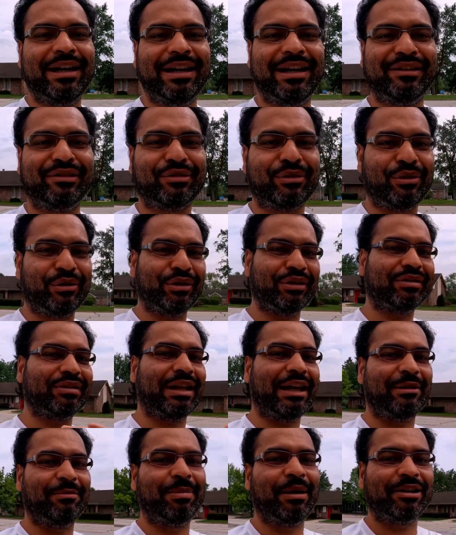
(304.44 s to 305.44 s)
and I saw this
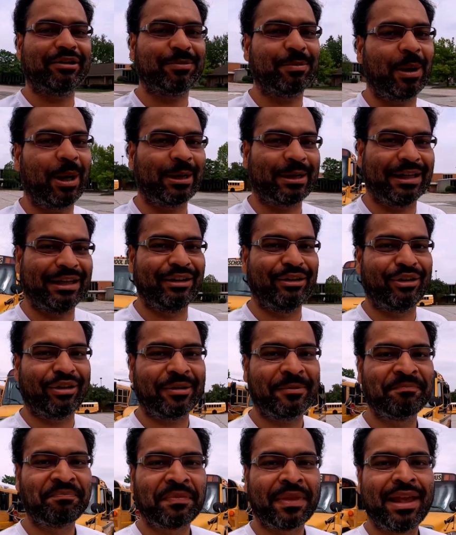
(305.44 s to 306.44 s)
like bus parking lot.
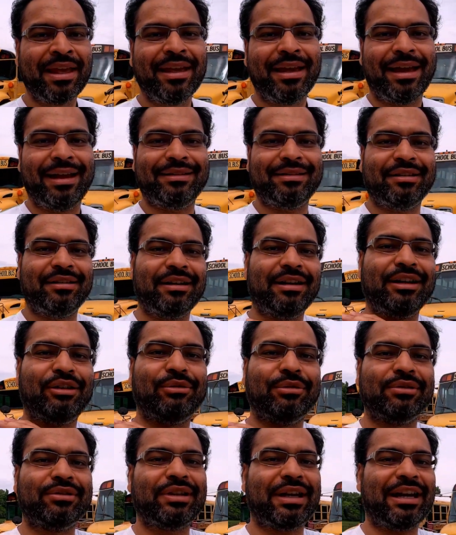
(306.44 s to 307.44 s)
It's a really
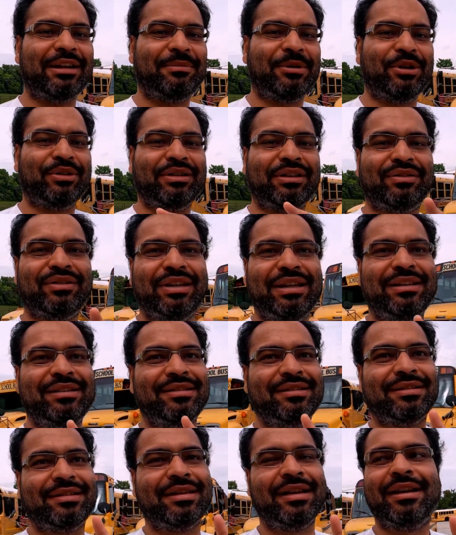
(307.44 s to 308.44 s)
cool sight because I've seen
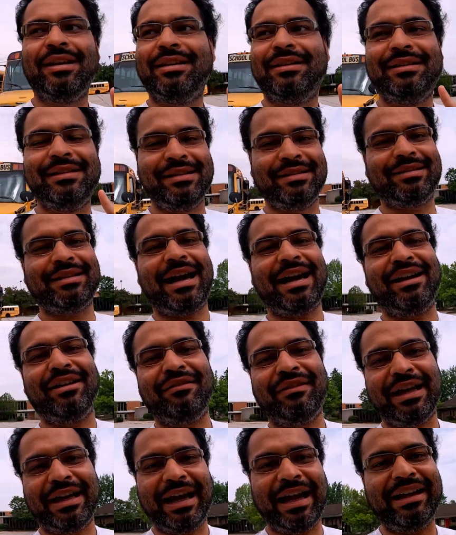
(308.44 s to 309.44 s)
these kind of
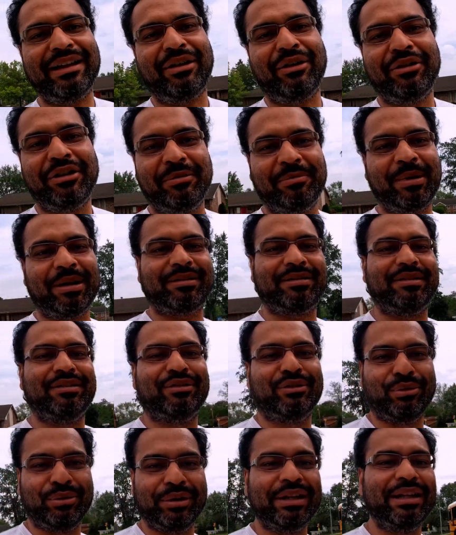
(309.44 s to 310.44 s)
like iconic buses
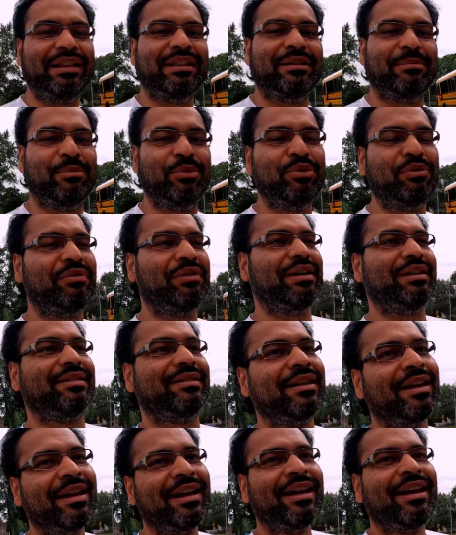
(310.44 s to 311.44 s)
only in the movies,
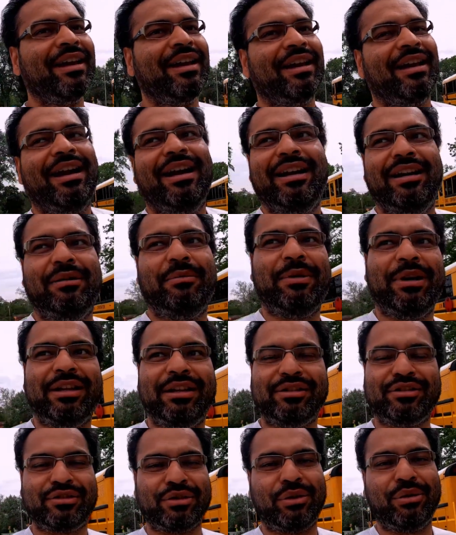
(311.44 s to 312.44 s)
where
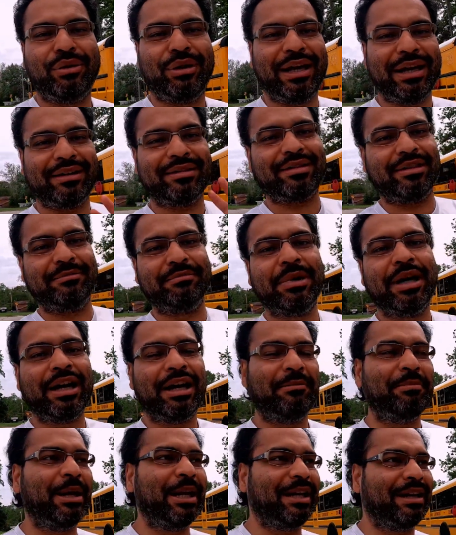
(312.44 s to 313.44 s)
they show like some
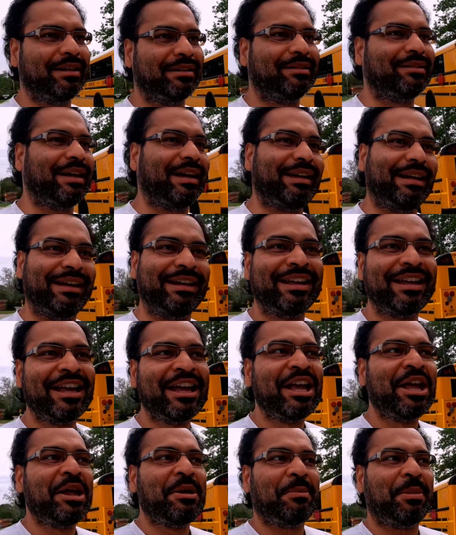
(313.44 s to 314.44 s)
American setting,
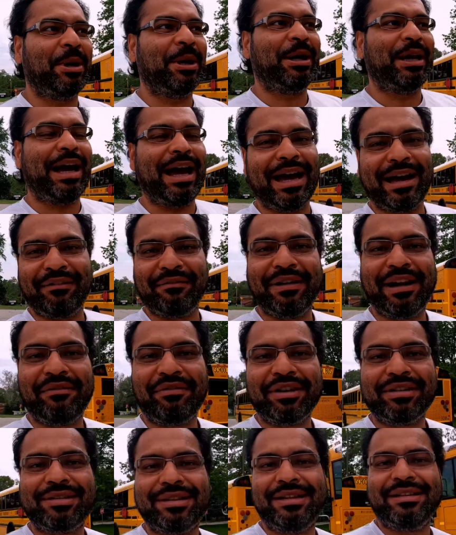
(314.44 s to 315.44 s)
but I have
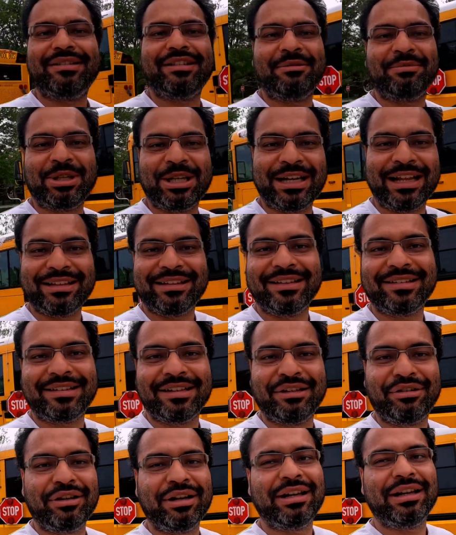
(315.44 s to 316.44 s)
never seen something like this
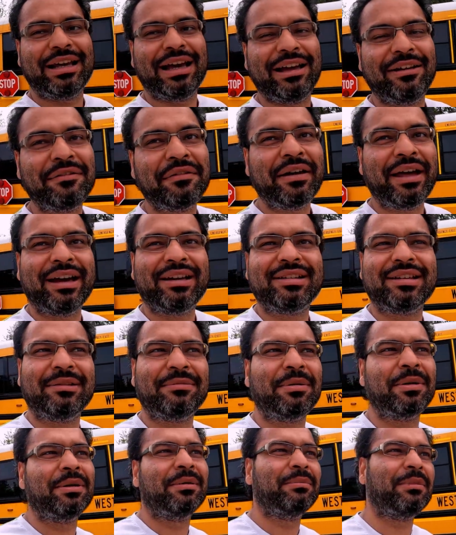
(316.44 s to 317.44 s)
in real life,
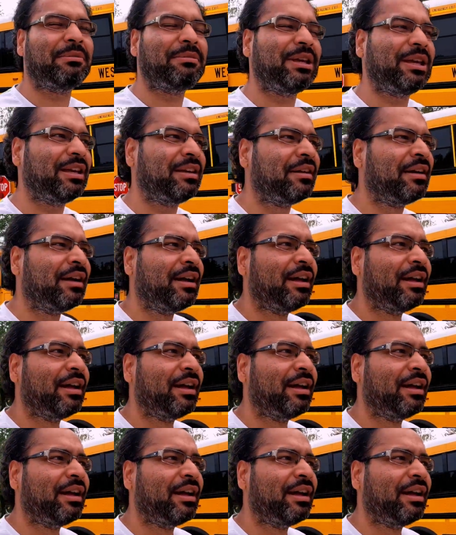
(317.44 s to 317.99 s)
except maybe